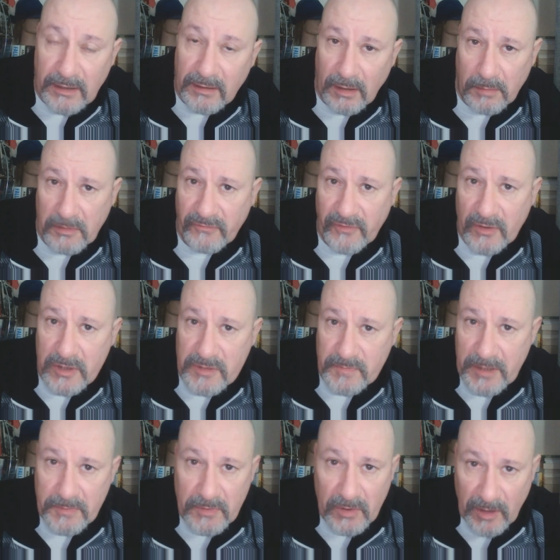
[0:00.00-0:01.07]
I mean, various
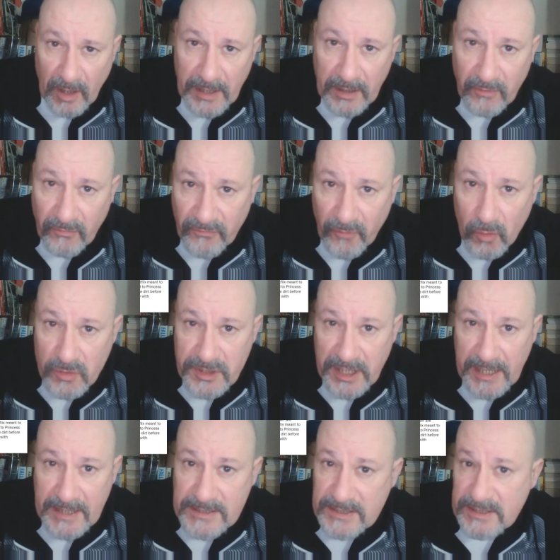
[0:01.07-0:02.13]
people like Four
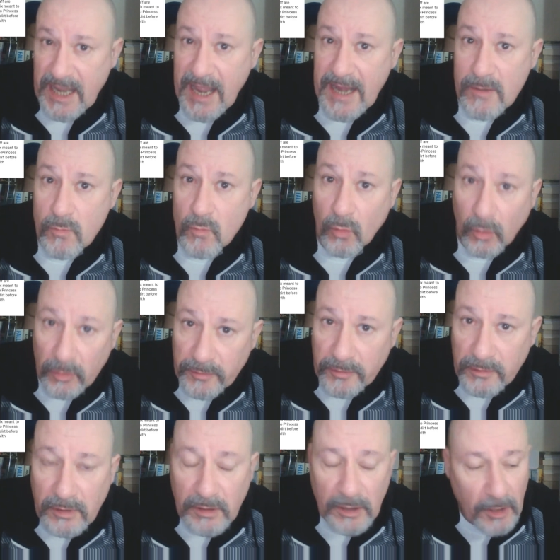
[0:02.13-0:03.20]
Takes Dan
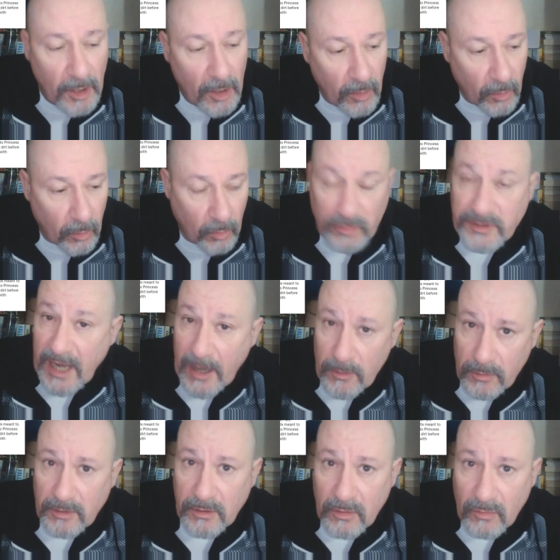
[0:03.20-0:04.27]
Wootton or
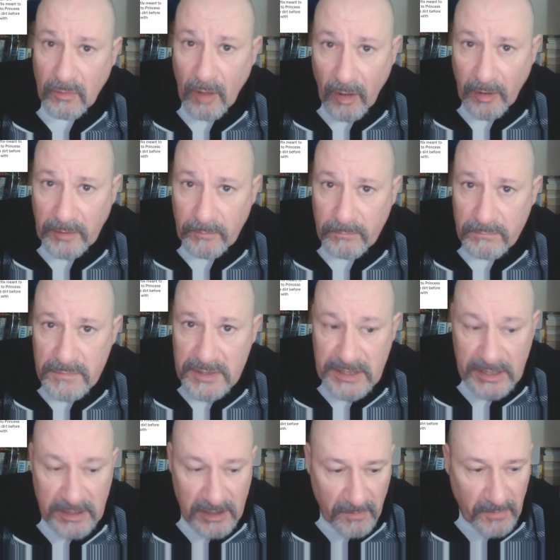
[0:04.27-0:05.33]
Darren Grimes
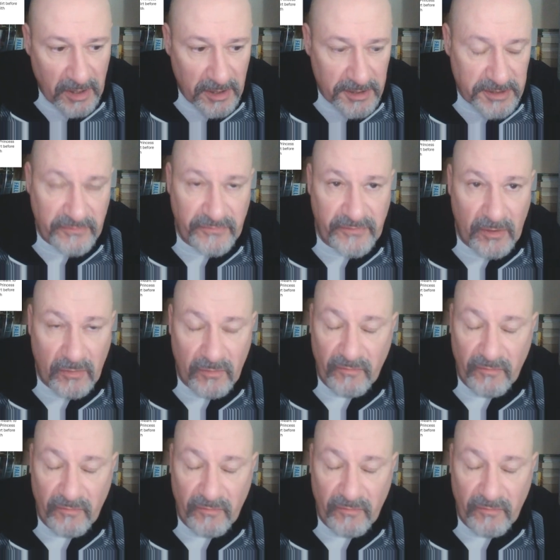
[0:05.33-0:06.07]
in the past felt